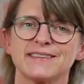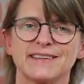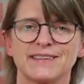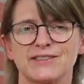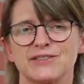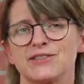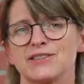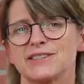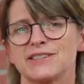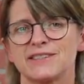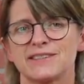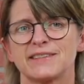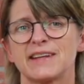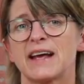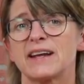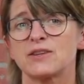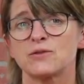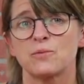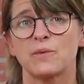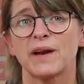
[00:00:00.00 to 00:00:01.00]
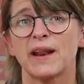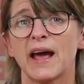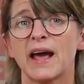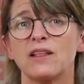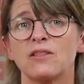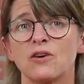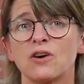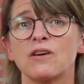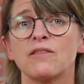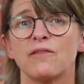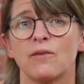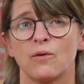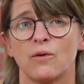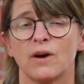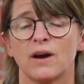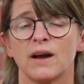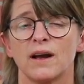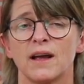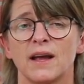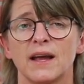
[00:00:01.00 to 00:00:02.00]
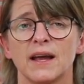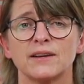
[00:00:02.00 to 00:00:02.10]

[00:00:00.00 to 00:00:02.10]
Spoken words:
It's just, that's what I look for.